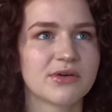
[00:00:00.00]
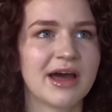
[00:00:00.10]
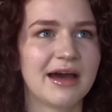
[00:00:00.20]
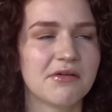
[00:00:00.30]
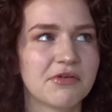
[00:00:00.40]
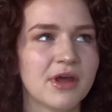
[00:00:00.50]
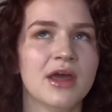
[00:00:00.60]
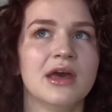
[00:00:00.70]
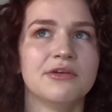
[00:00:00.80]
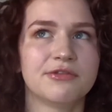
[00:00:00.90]
you'll have
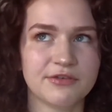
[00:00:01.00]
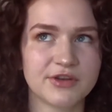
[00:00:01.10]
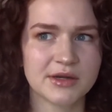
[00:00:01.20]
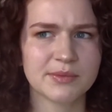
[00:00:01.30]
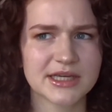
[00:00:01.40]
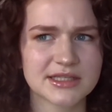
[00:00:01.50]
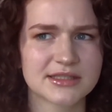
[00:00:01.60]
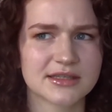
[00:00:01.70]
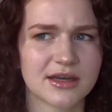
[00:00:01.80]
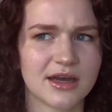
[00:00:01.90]
15
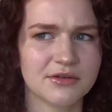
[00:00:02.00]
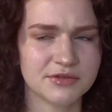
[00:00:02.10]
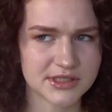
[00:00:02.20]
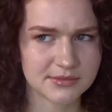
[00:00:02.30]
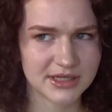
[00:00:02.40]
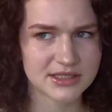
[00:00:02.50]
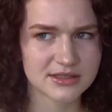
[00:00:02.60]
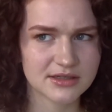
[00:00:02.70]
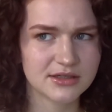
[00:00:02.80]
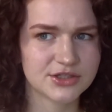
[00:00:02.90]
weeks of a
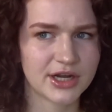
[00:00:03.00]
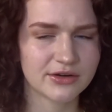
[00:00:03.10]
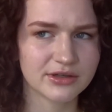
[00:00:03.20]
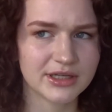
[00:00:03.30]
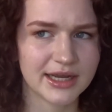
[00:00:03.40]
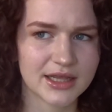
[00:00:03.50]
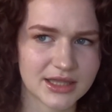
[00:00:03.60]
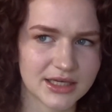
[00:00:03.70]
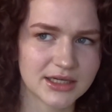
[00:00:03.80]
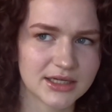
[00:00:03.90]
semester generally, I
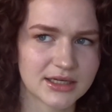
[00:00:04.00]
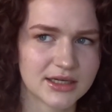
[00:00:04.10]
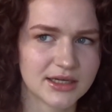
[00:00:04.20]
think